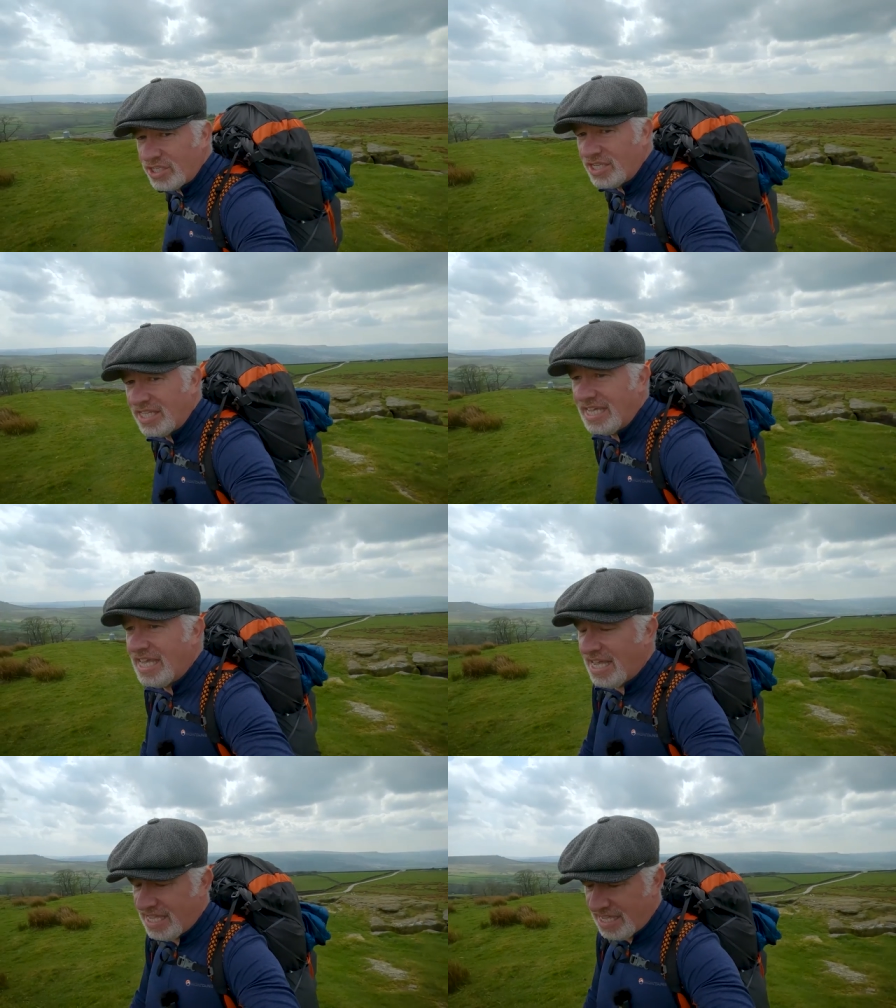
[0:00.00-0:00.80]
to the
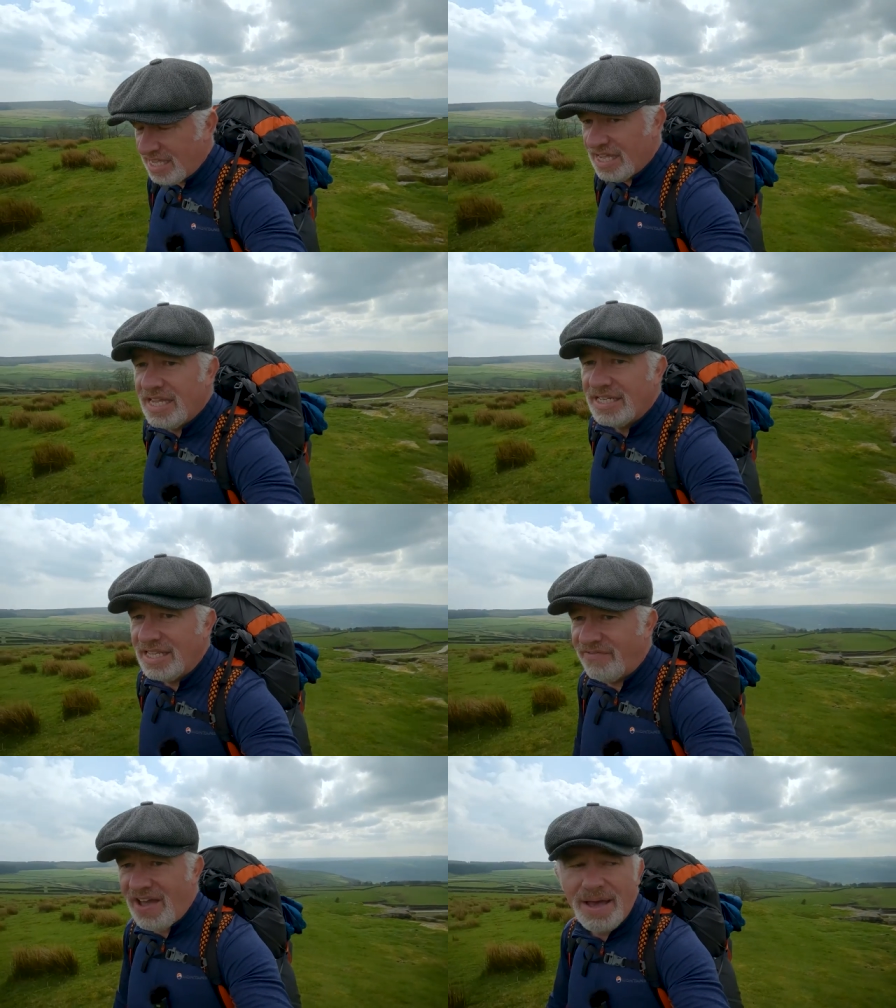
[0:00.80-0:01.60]
uh, to
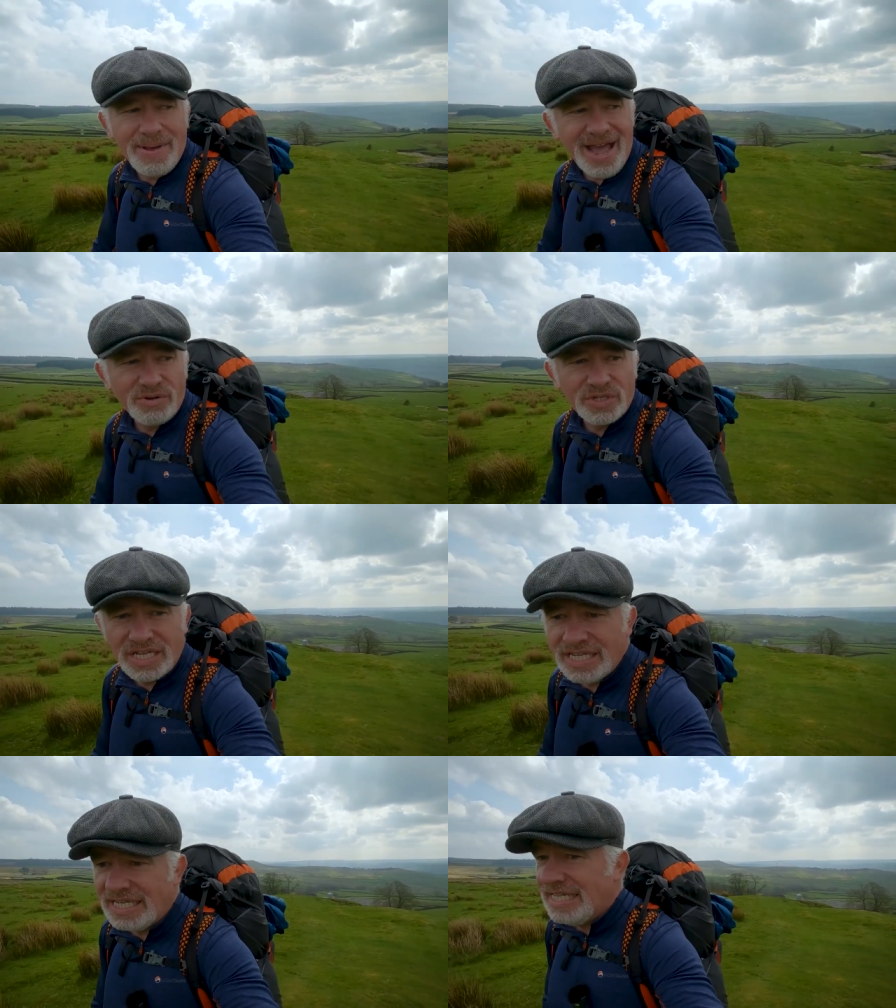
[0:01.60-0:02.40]
the farmhouse.
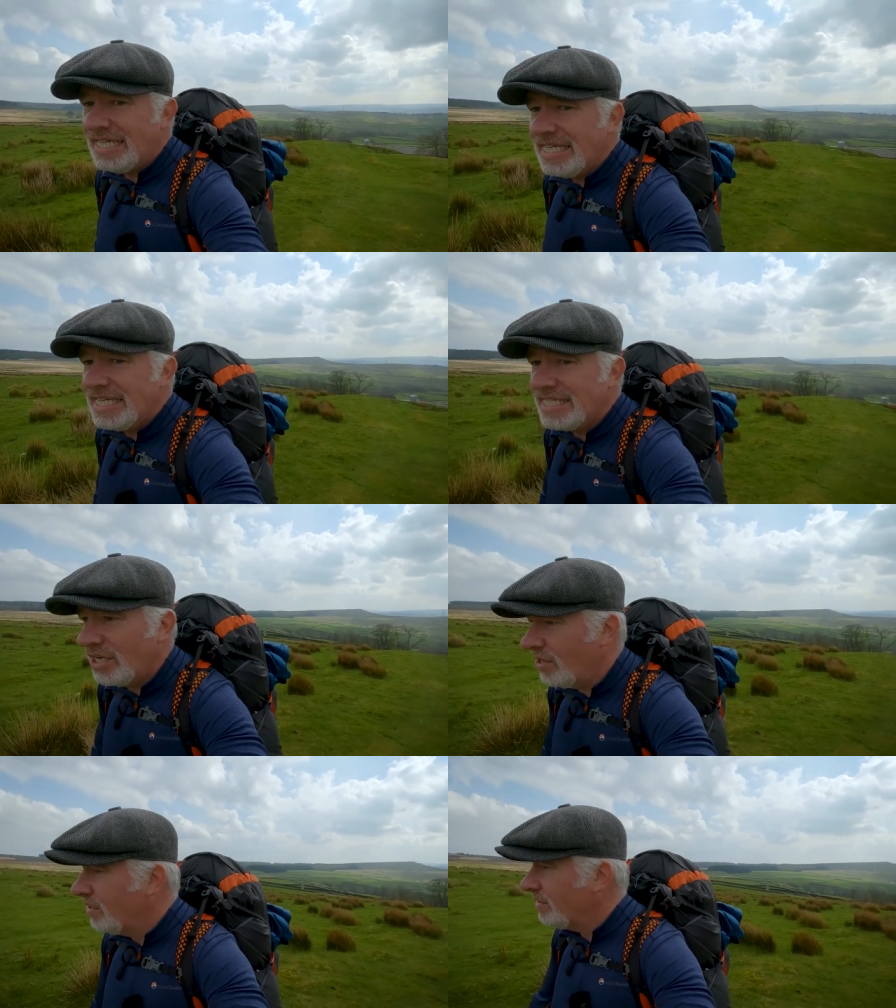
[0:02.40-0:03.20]
So